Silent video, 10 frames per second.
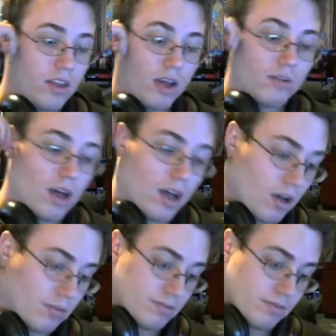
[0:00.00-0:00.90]
No.
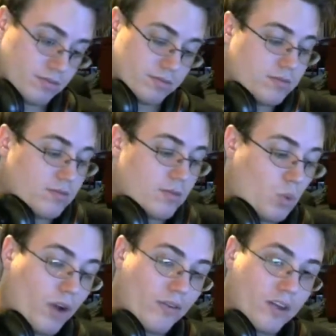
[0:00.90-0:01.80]

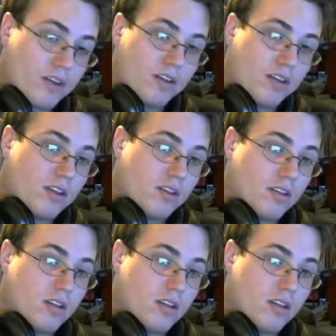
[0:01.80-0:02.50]
Quite frankly,